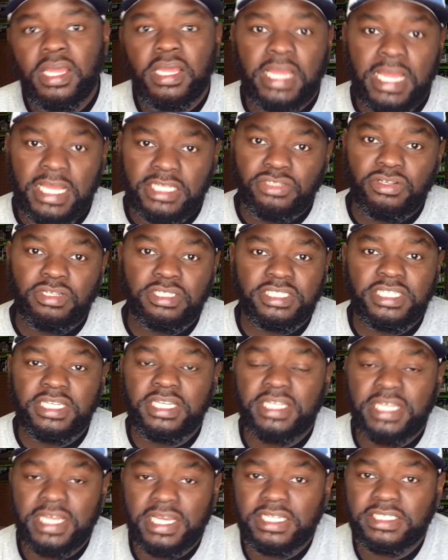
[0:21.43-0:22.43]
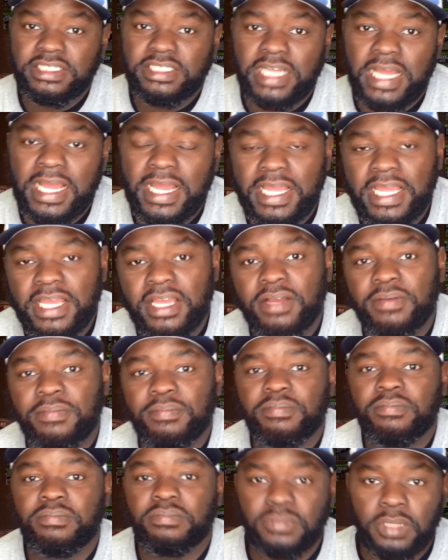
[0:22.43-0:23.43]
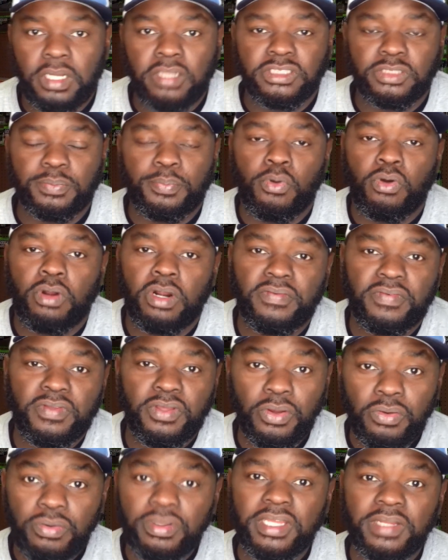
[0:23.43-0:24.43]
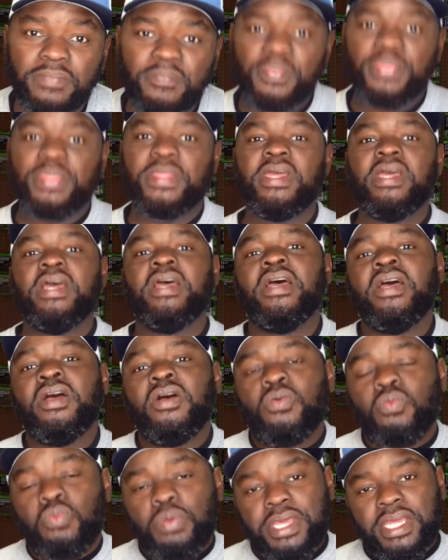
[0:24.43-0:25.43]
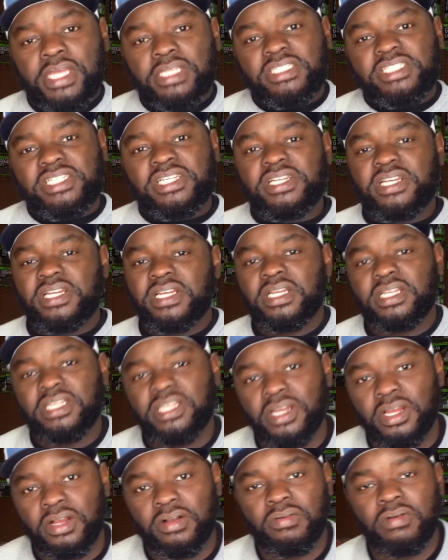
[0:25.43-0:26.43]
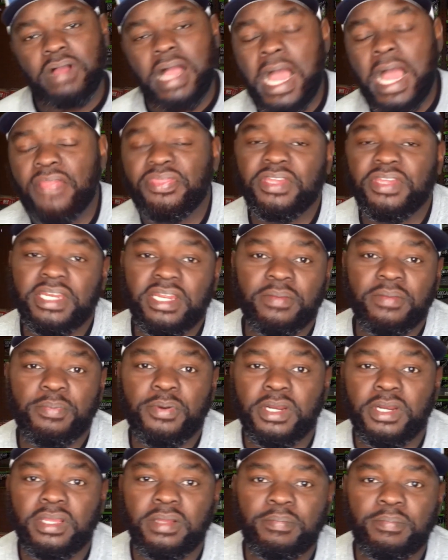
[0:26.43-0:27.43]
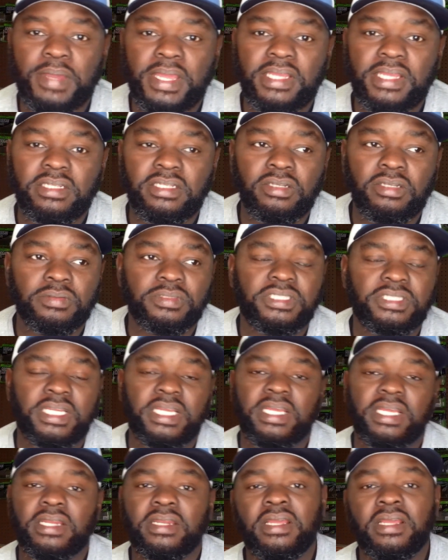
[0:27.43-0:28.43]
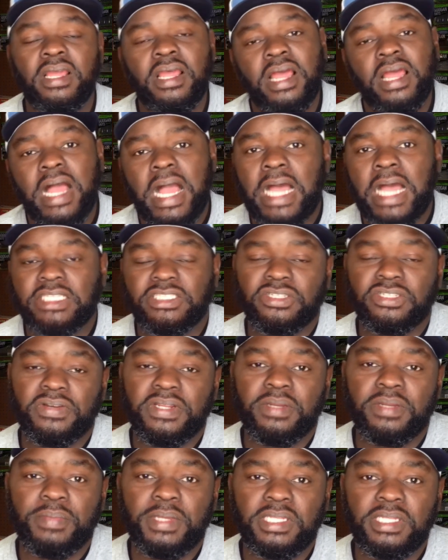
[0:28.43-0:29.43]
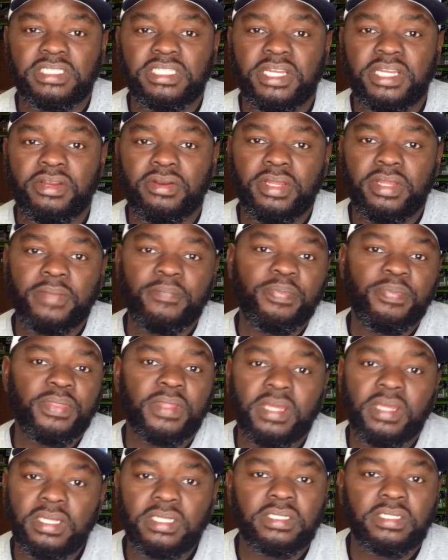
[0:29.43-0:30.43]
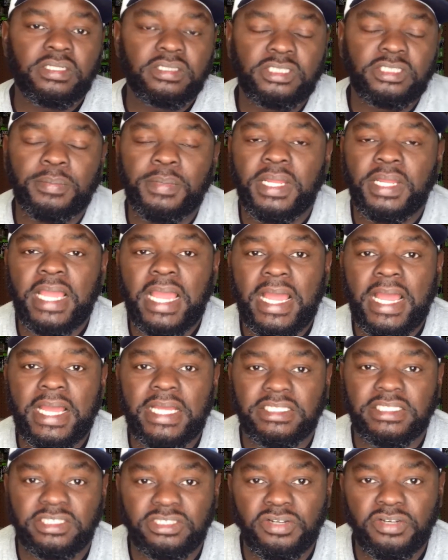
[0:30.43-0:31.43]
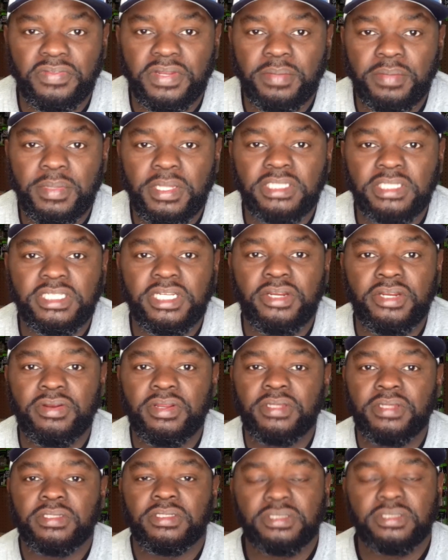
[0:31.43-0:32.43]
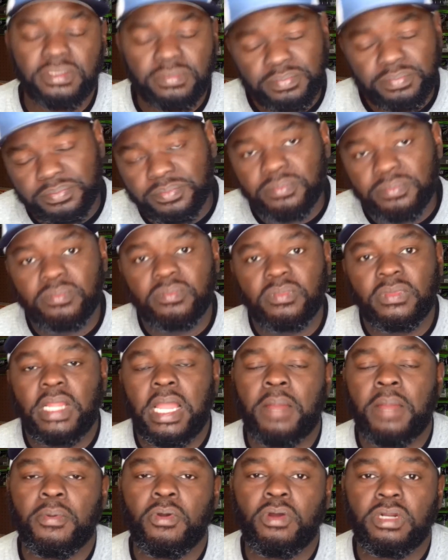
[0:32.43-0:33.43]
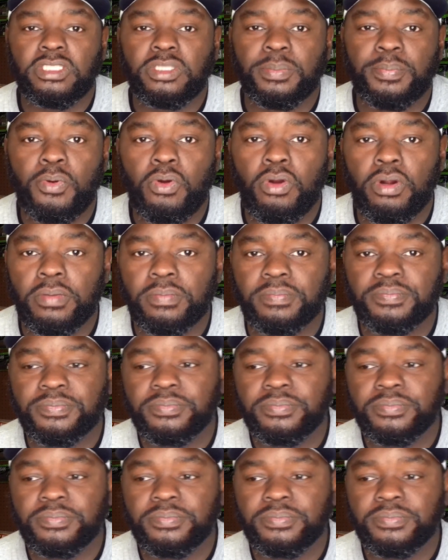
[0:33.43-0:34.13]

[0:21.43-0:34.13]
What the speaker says: As you can see, yes, I am a supporter of Guggen, which, I think they're a pretty good bait, you know what I'm saying? I served in the military. Some of the guys served in the military. I'm going to support them.